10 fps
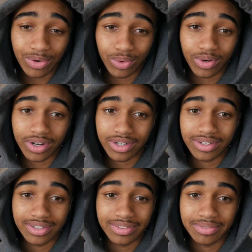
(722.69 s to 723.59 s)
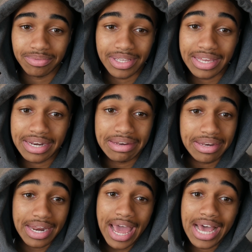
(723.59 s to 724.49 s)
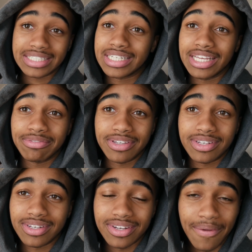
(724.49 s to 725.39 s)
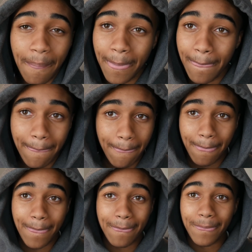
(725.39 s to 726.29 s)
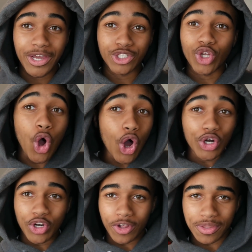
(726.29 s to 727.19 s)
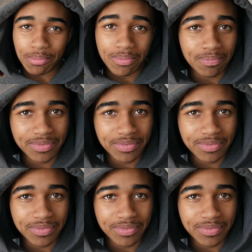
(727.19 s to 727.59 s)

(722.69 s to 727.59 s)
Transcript: or it hasn't even dawned on them